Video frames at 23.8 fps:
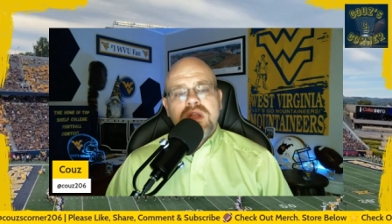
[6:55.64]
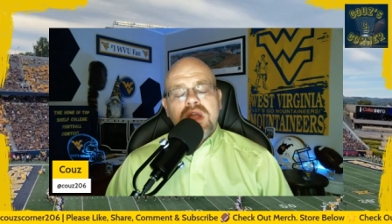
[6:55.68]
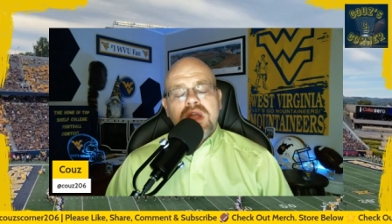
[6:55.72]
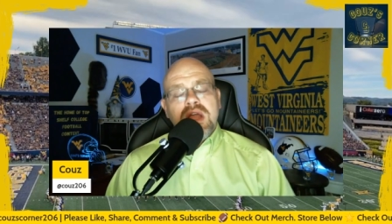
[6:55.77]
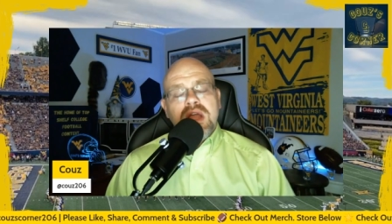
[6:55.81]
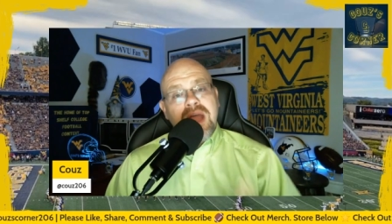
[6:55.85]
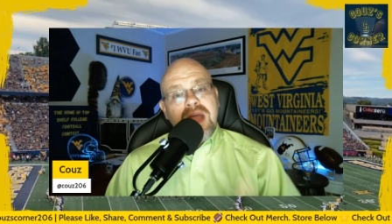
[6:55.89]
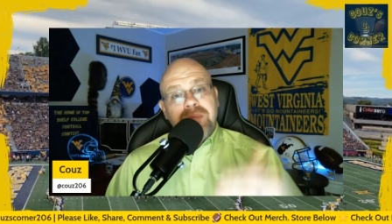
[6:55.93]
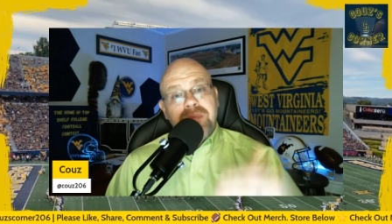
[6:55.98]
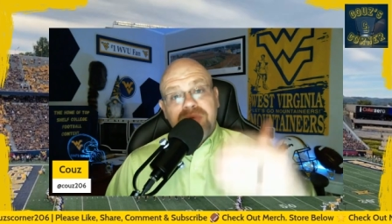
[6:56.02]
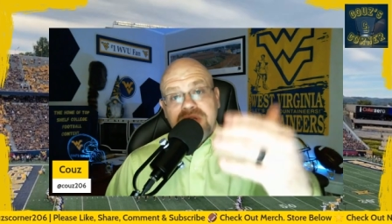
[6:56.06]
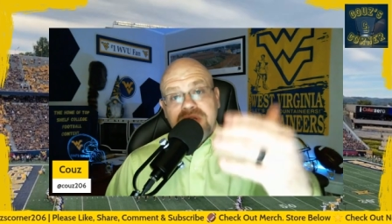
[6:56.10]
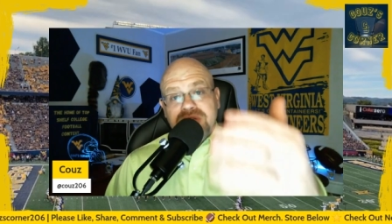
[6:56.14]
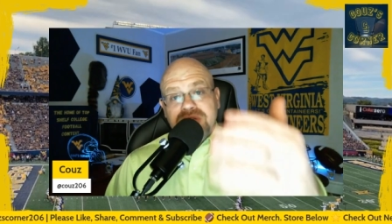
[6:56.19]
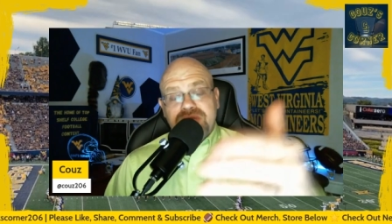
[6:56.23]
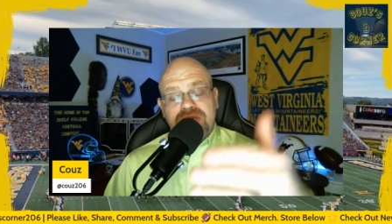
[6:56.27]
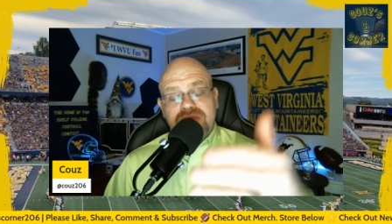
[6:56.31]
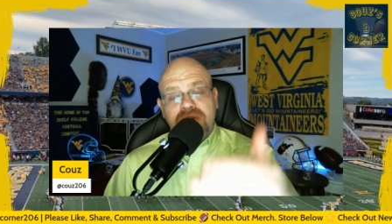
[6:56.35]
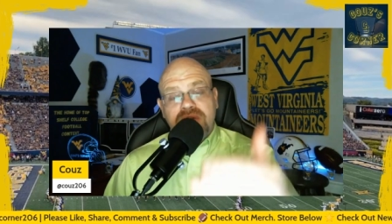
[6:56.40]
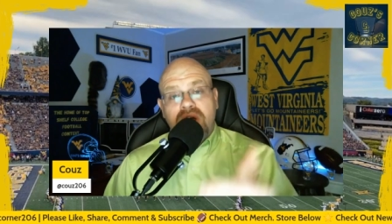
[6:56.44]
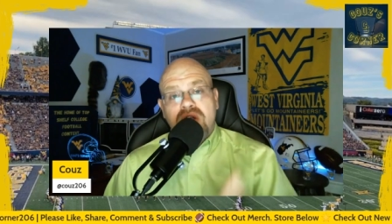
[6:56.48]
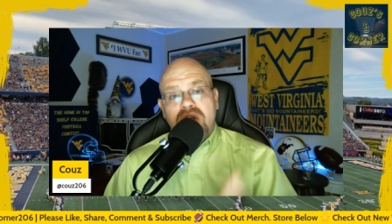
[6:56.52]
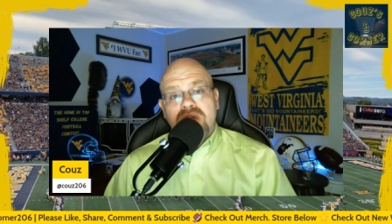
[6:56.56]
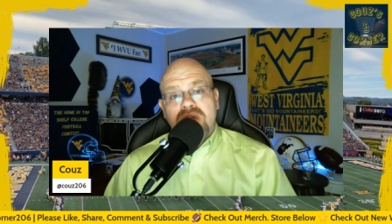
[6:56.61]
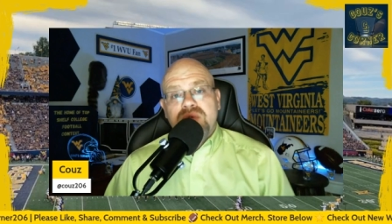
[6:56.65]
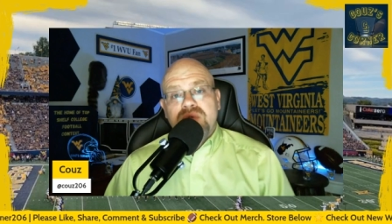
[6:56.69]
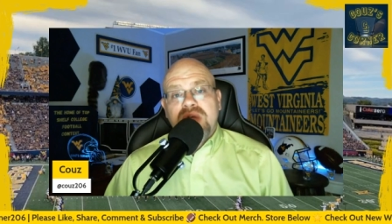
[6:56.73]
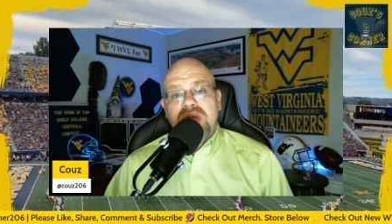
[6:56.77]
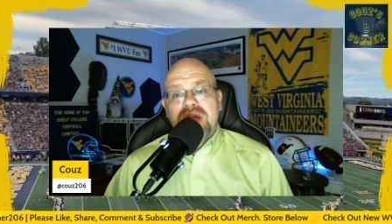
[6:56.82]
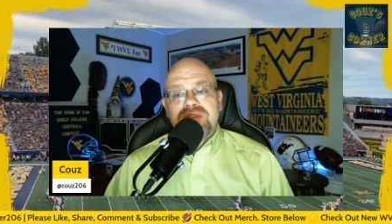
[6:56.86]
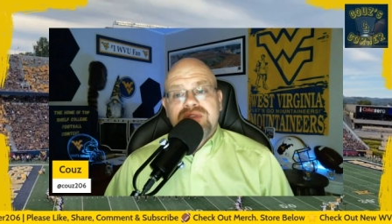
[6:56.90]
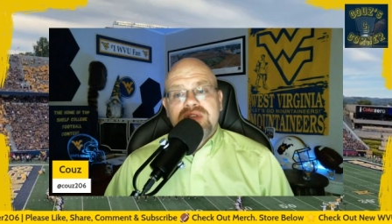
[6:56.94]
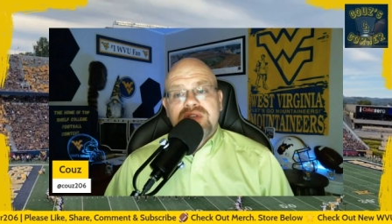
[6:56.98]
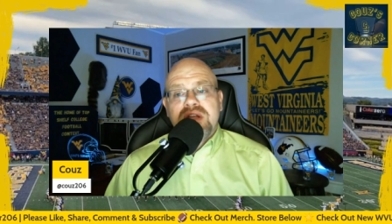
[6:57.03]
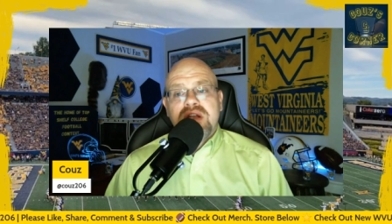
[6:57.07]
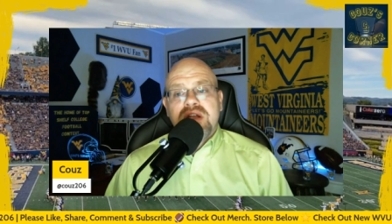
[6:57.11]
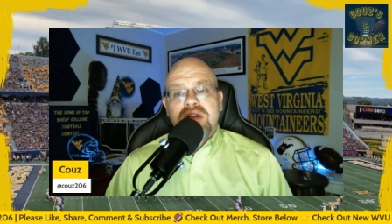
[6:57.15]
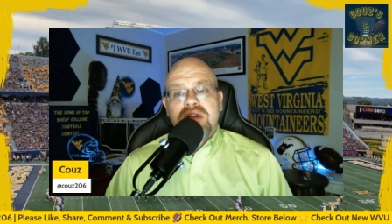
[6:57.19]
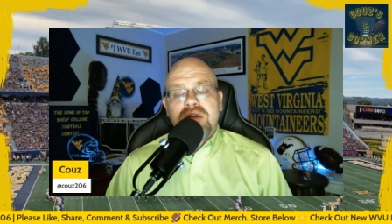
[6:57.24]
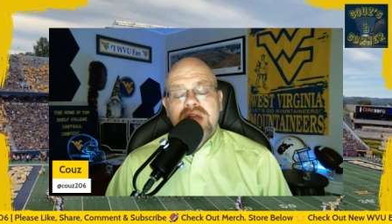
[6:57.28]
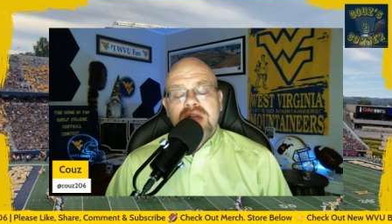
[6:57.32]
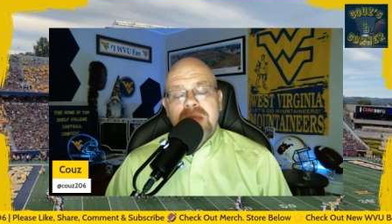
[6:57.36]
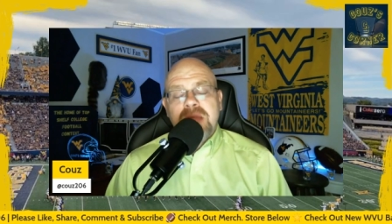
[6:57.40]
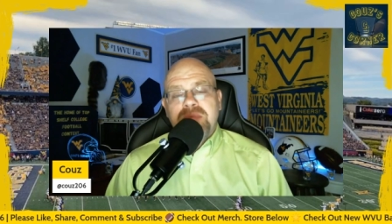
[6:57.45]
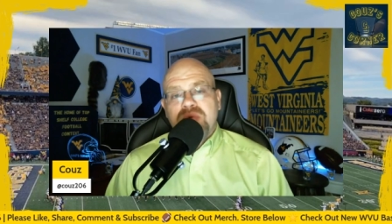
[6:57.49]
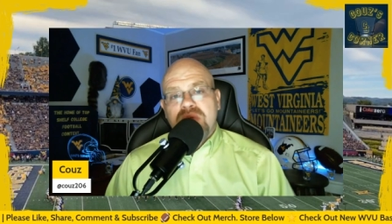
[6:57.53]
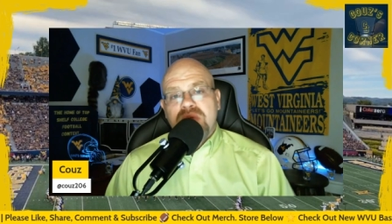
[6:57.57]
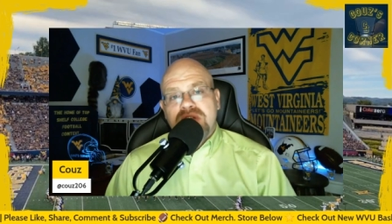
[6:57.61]
Happy Easter to all of you out there.
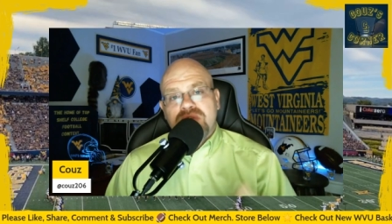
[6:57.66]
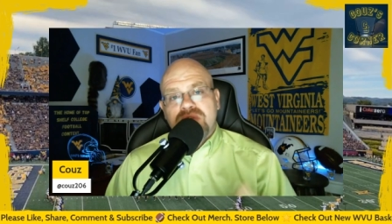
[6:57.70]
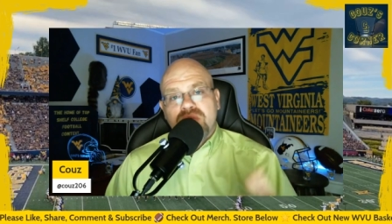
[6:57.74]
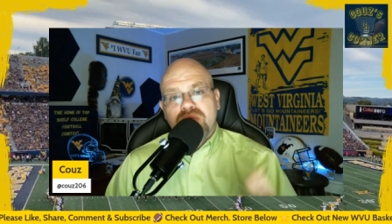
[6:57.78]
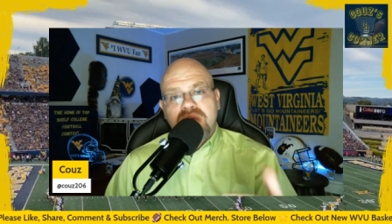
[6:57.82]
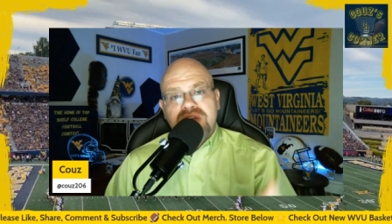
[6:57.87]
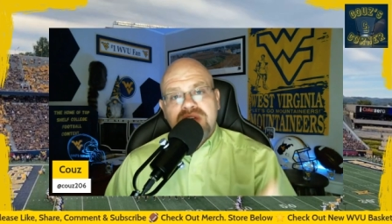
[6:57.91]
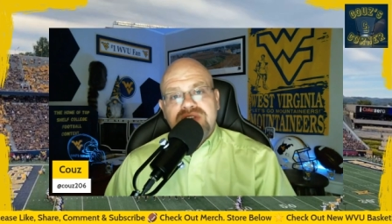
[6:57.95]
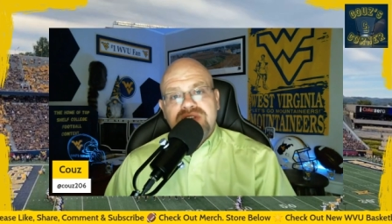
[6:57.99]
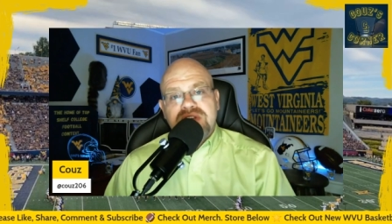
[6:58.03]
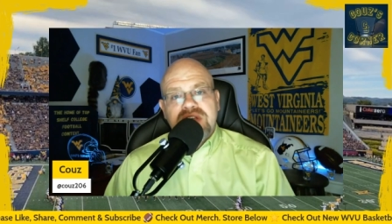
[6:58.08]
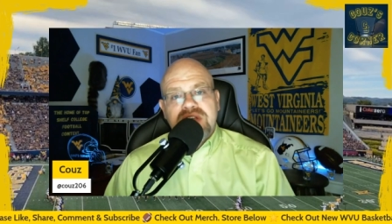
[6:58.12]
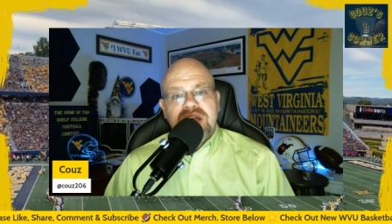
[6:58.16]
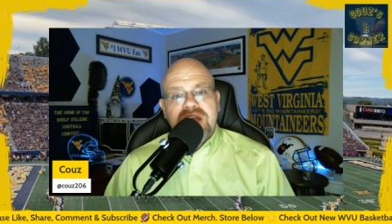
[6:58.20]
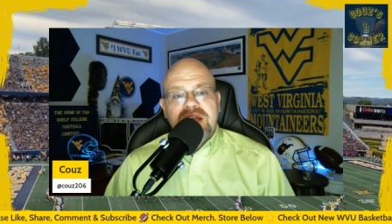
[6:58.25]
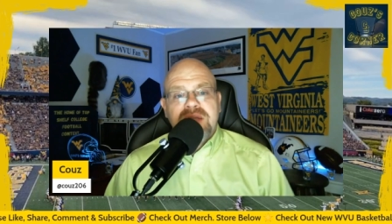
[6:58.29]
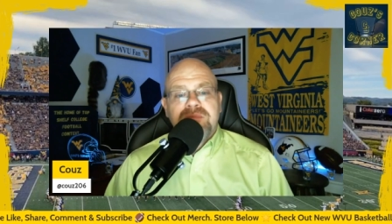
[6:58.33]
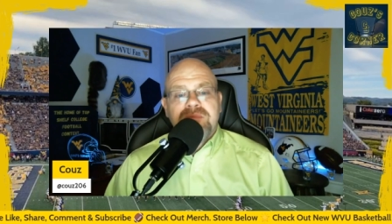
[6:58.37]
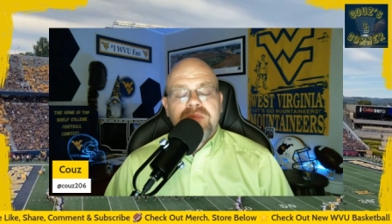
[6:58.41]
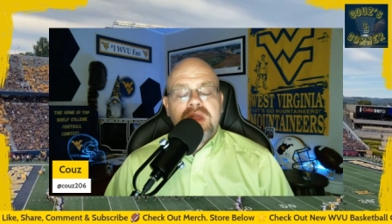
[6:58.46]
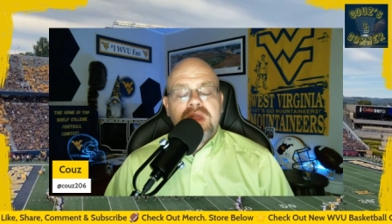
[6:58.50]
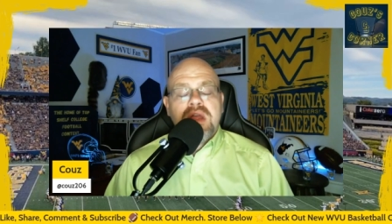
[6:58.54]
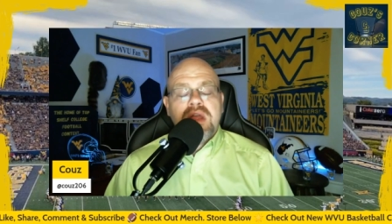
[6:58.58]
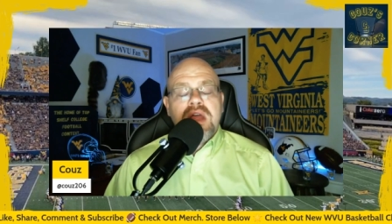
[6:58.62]
Happy Resurrection Day.